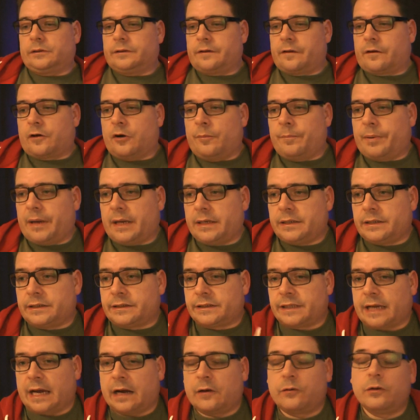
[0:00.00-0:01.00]
the
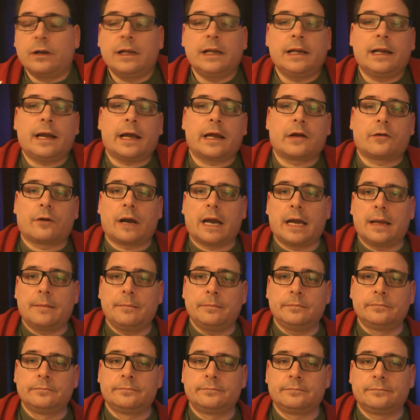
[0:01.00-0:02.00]
companions. I really like
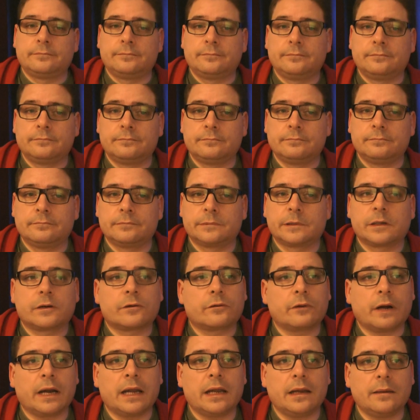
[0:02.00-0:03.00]
Graham.
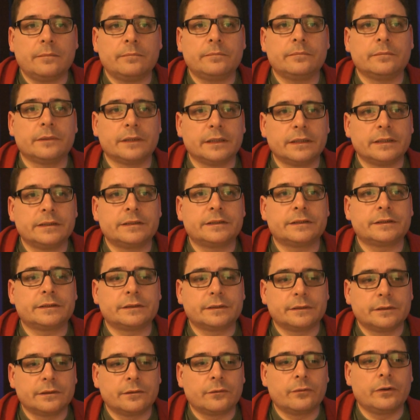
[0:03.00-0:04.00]
Graham
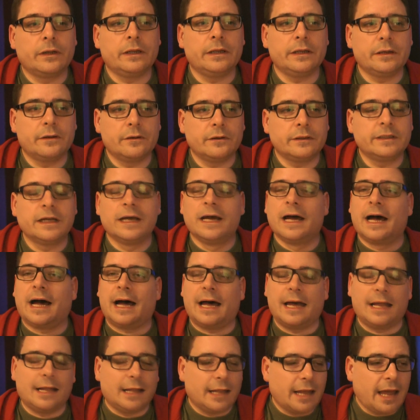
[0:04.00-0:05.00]
is really good.
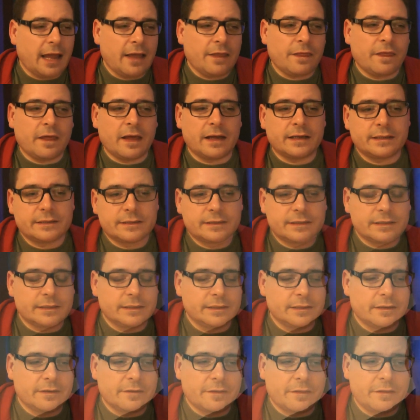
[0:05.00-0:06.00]
I like that
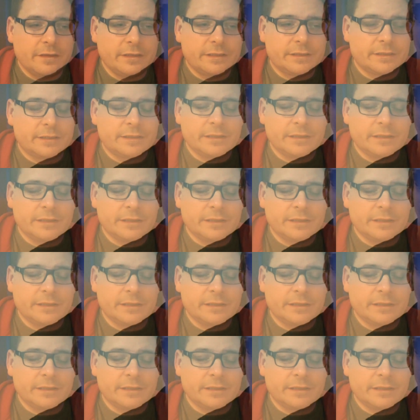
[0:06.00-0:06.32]
these